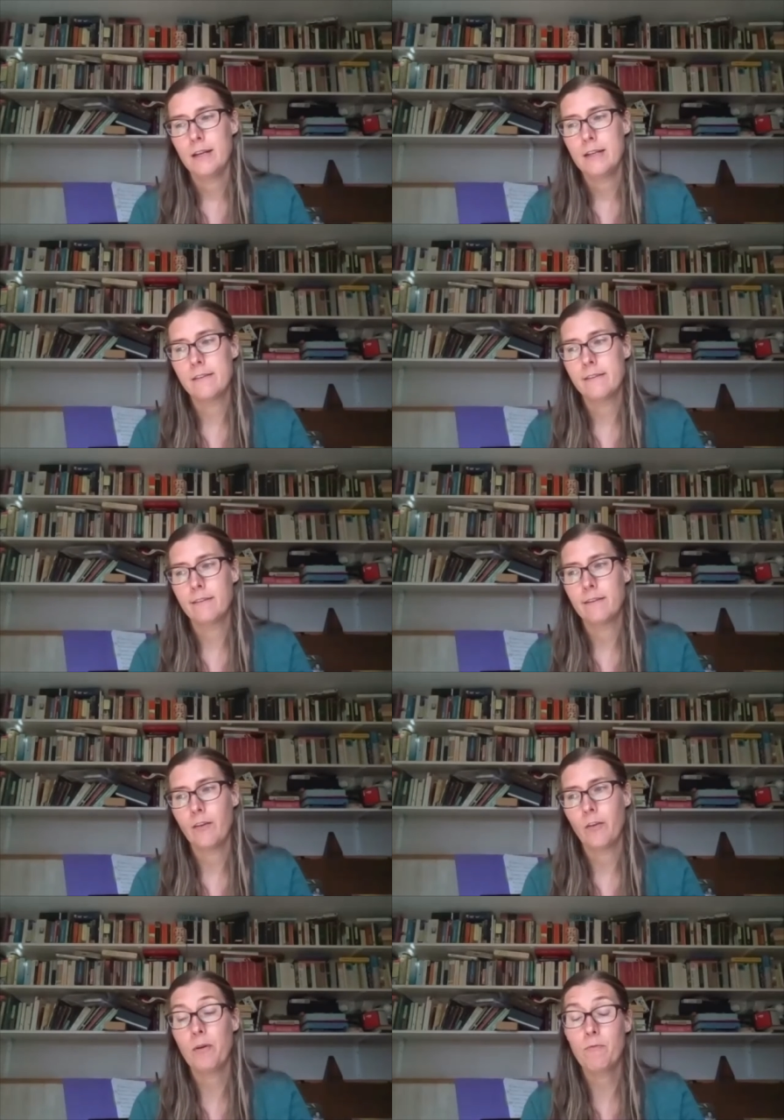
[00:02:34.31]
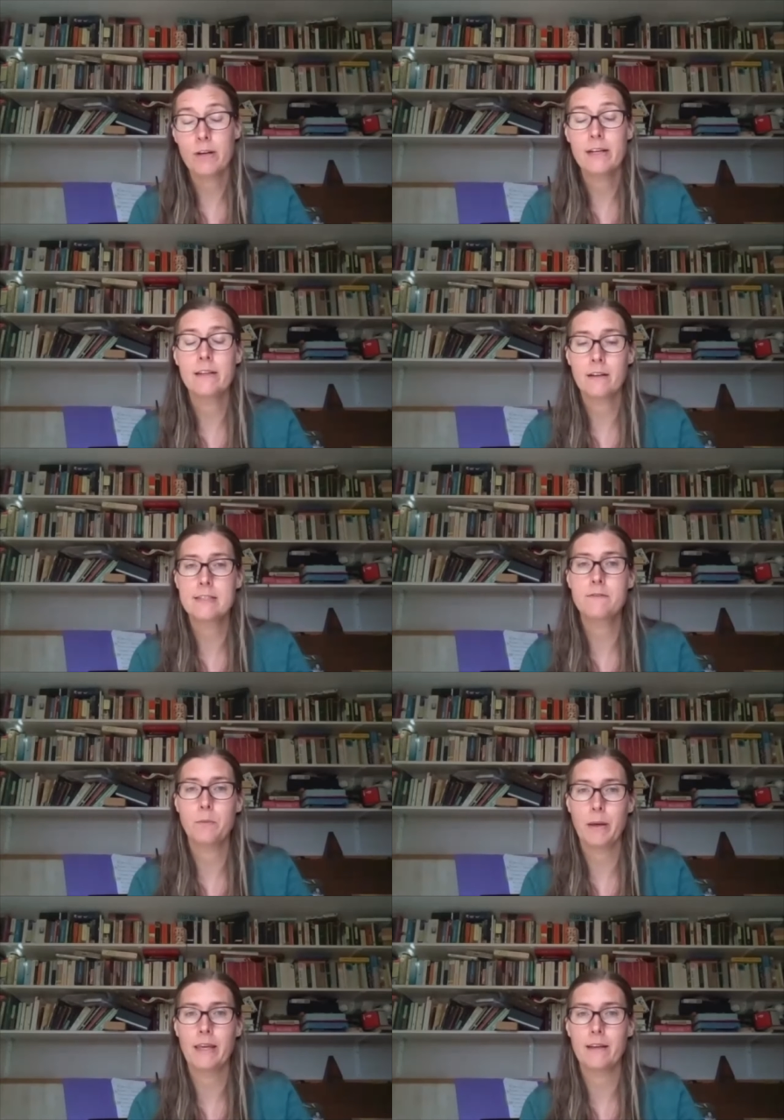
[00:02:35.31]
is has been really nice for
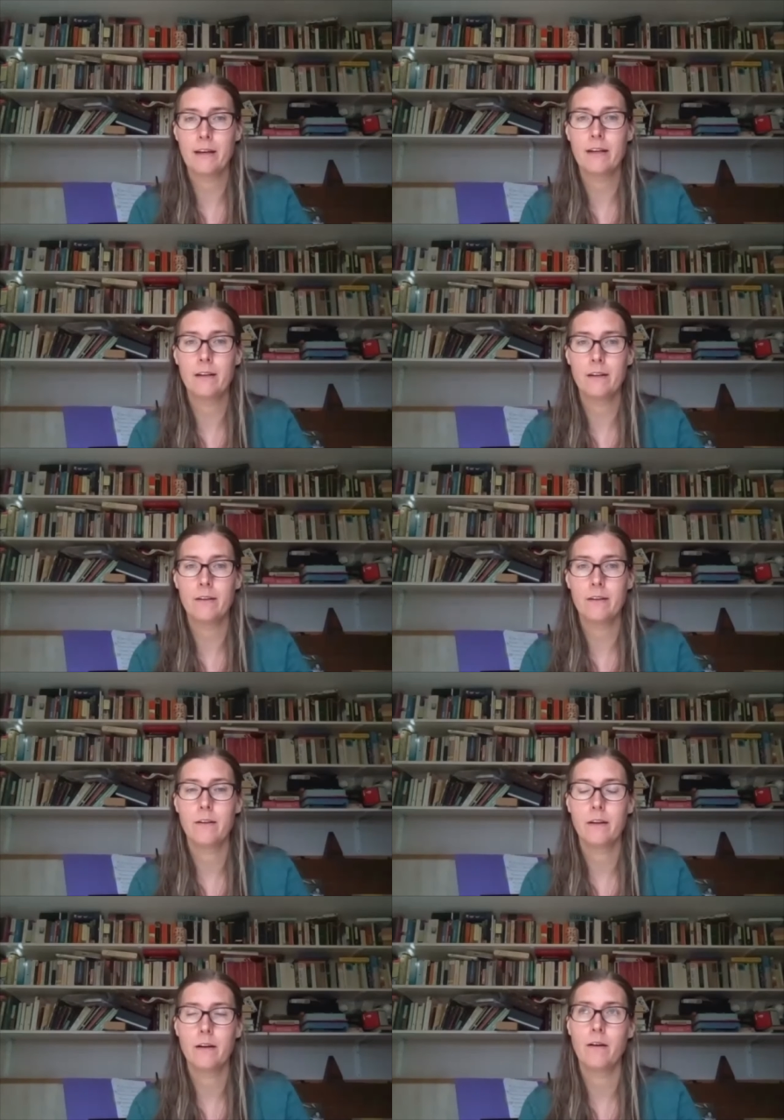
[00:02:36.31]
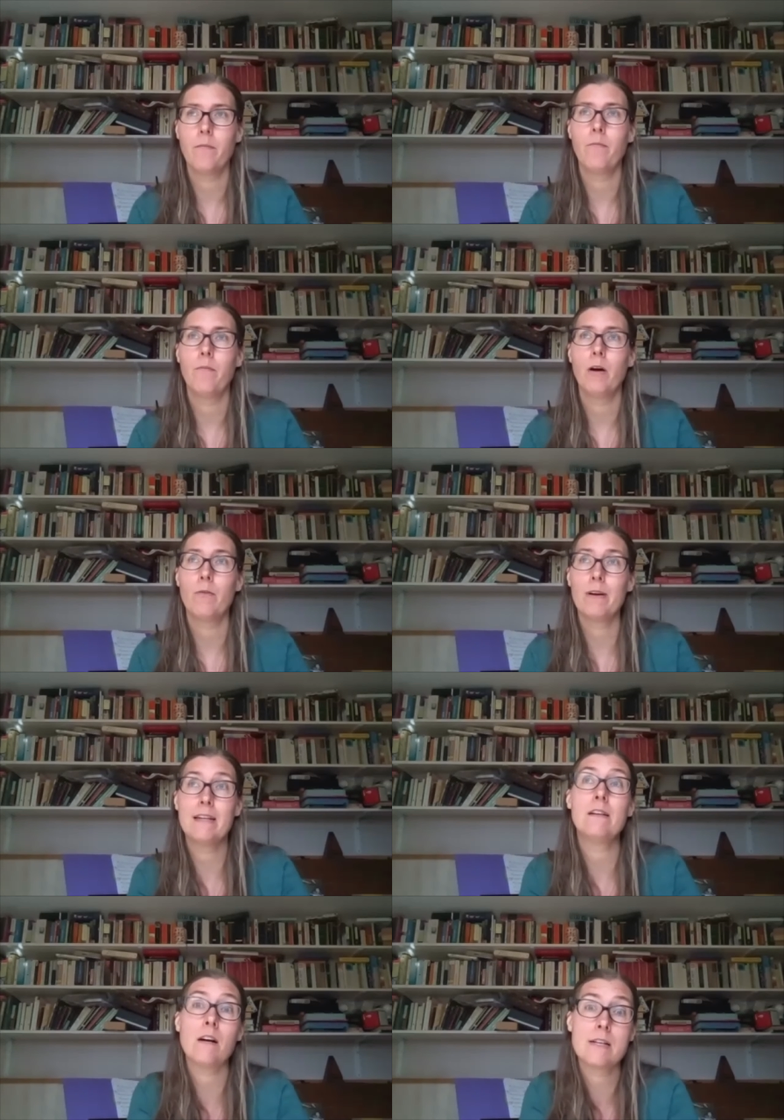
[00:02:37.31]
me and um, a really
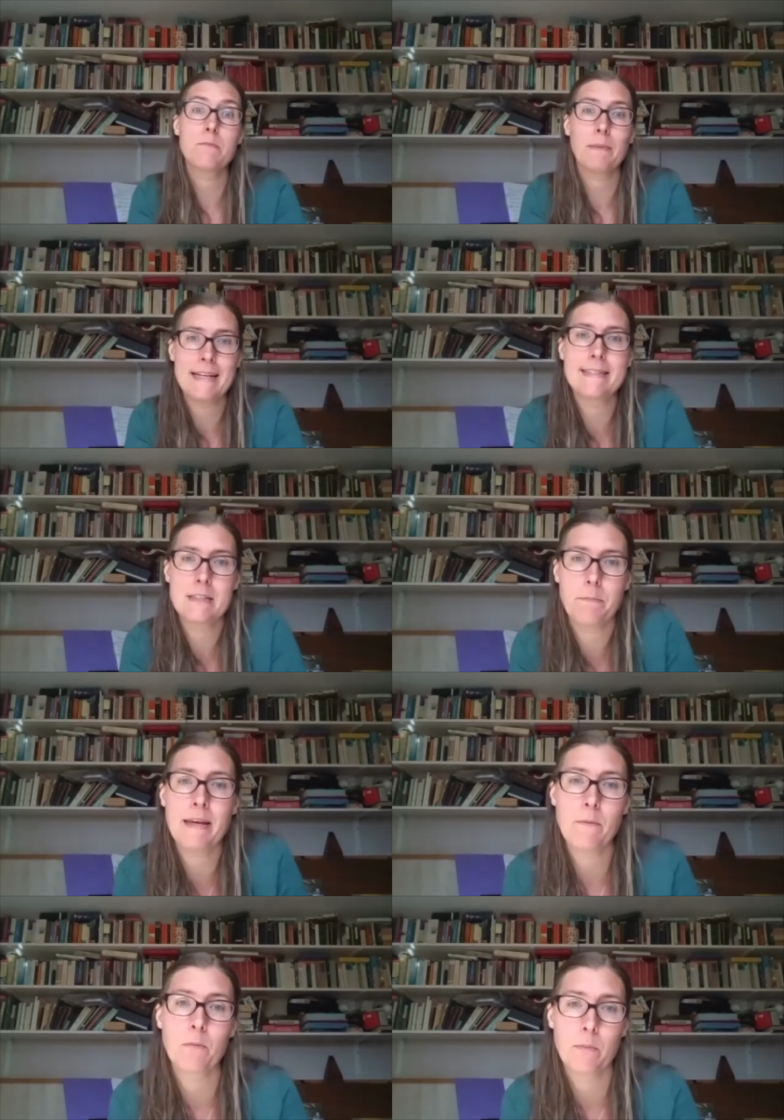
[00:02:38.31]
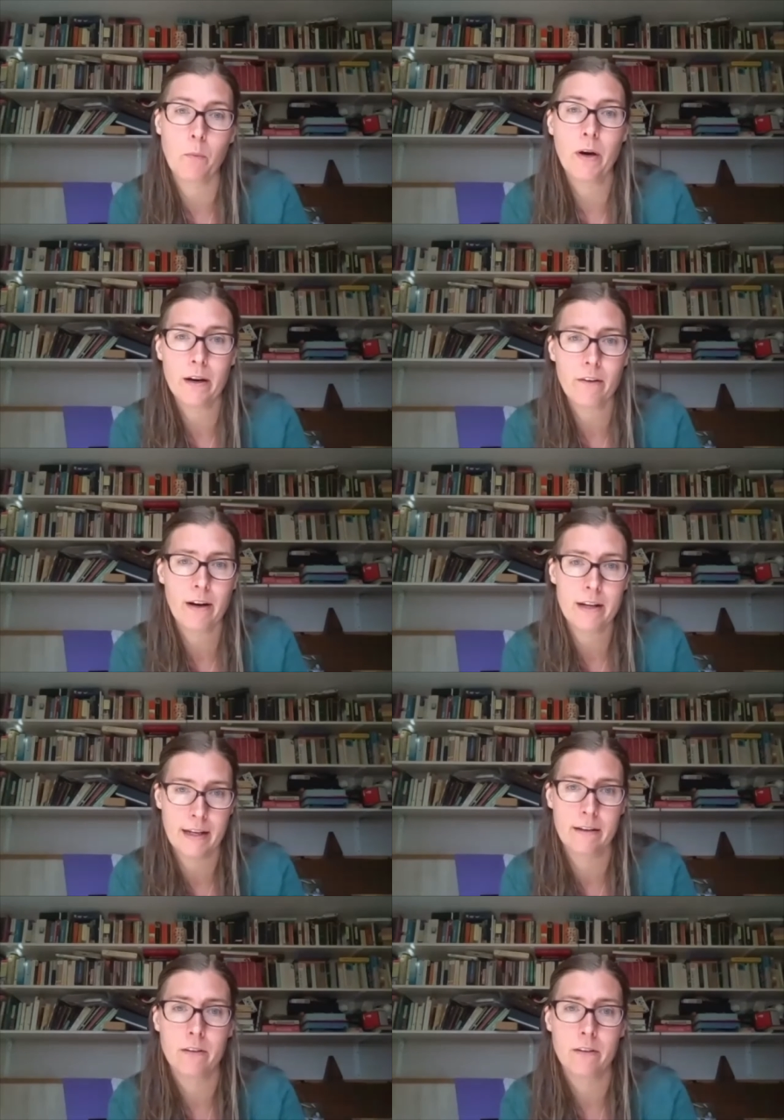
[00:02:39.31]
nice place to be with my work right now.